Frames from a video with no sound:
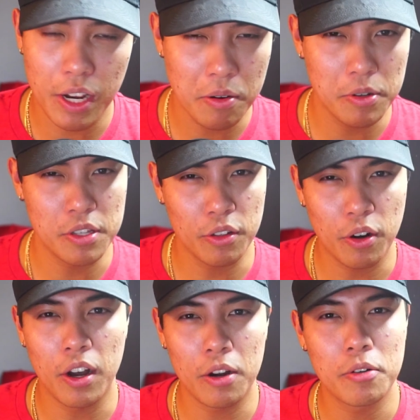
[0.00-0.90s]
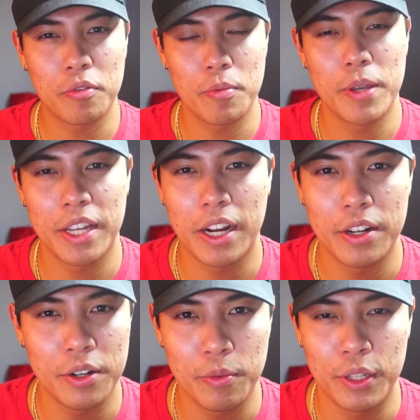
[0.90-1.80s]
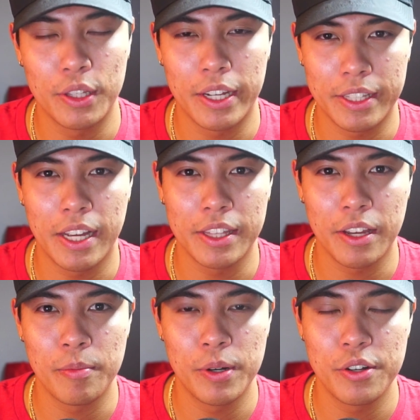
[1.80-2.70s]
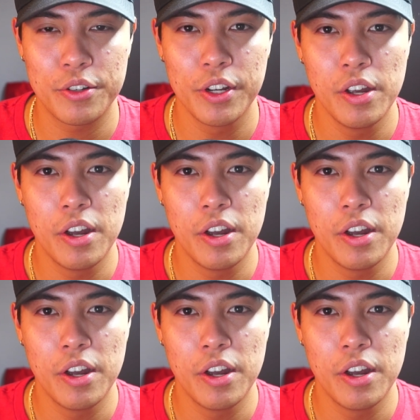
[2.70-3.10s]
was a little awkward for me, and I didn't really like that much.